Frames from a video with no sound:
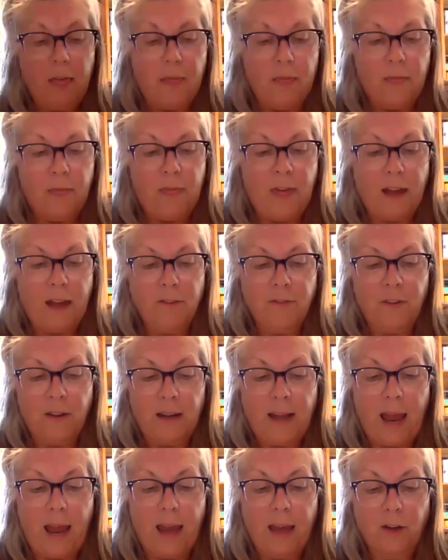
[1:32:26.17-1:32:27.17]
Then Van
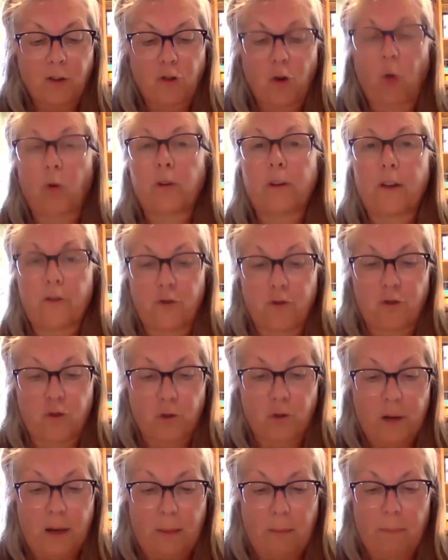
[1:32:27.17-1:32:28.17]
Eyck told his
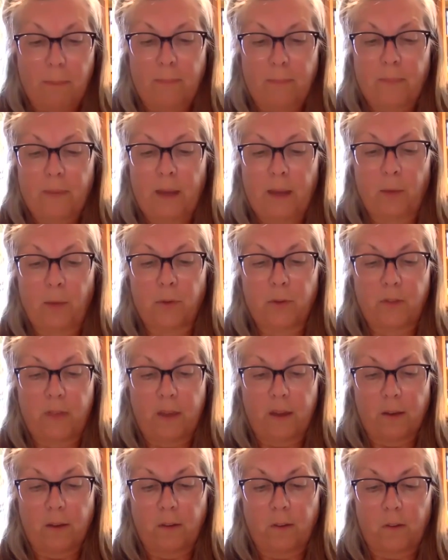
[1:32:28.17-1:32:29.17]
dream. It was
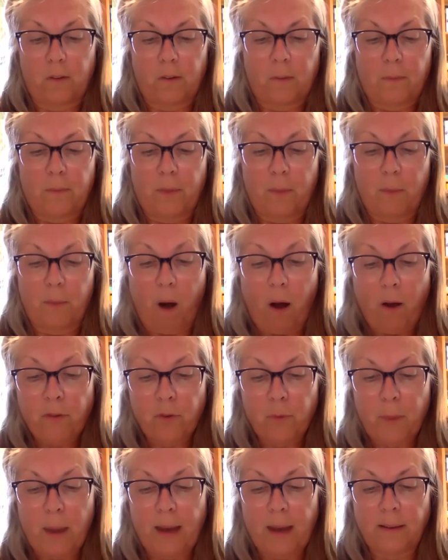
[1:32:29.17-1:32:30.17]
this. The moss
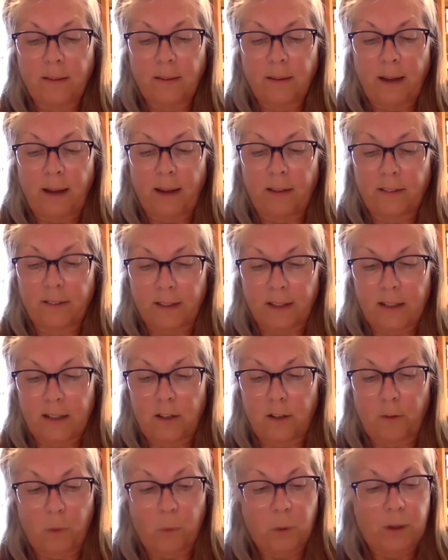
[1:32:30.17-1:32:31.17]
maiden and
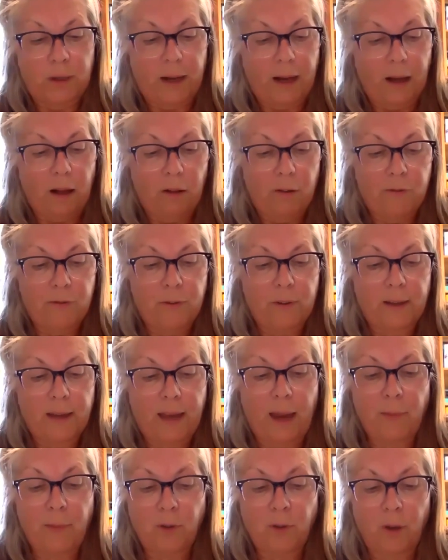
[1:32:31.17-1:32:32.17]
Trintje, the wood elf,
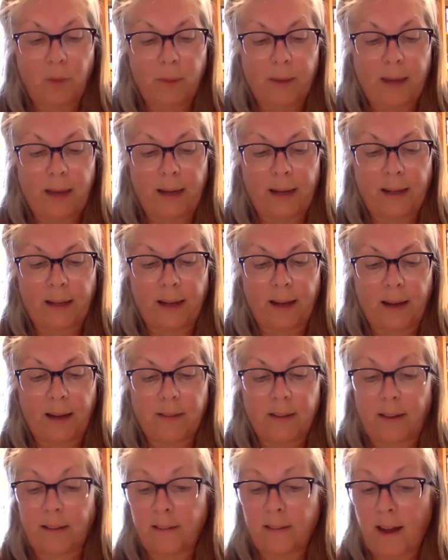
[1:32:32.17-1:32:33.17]
came to him again at night
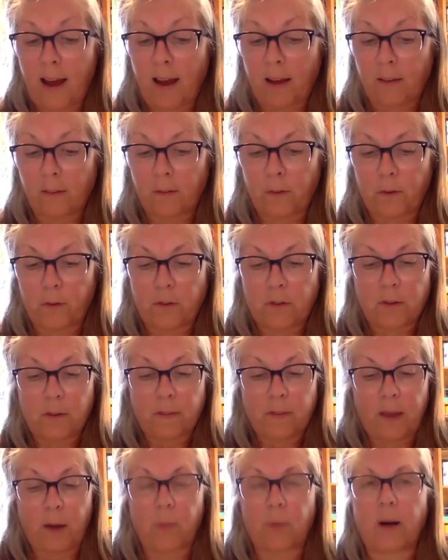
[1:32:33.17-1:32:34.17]
and danced.
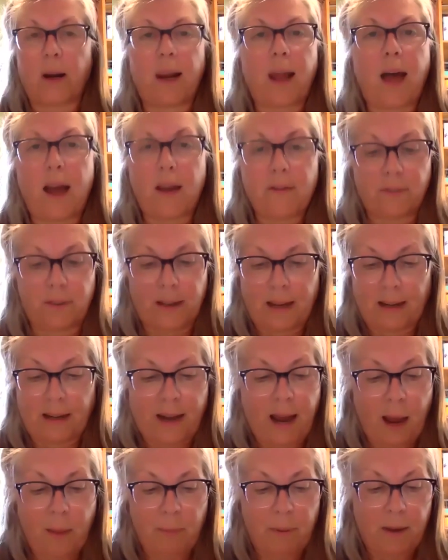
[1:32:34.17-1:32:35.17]
They were lively and
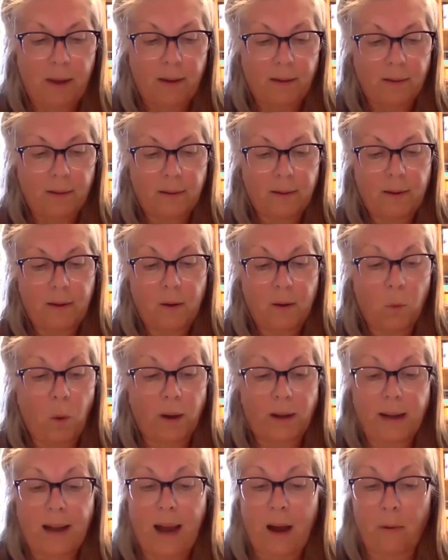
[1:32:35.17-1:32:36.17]
happy.
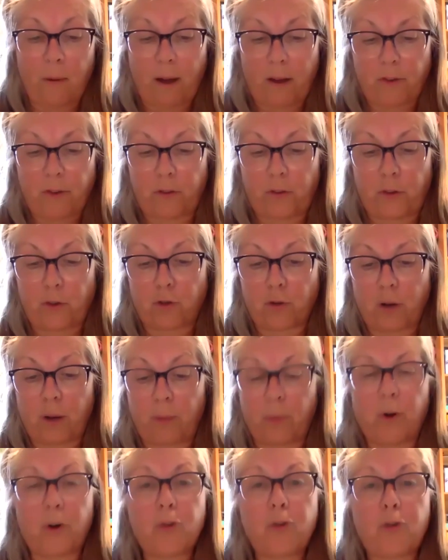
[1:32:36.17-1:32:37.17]
"What now?" asked the
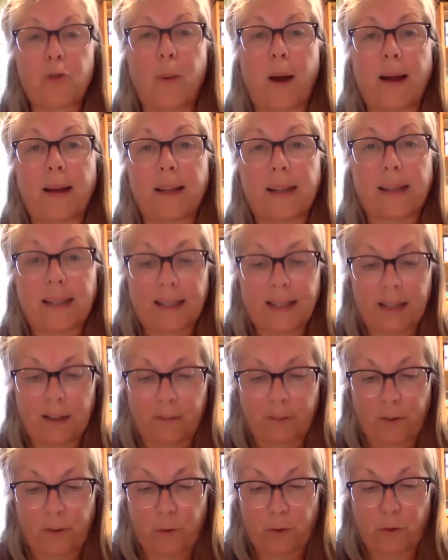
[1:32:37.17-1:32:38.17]
dreamer smilingly of
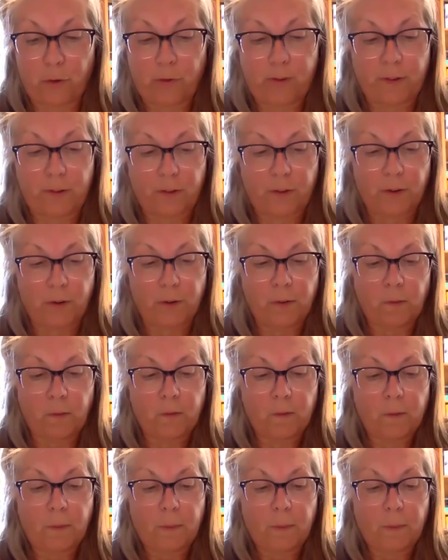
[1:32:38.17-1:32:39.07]
his two visitors.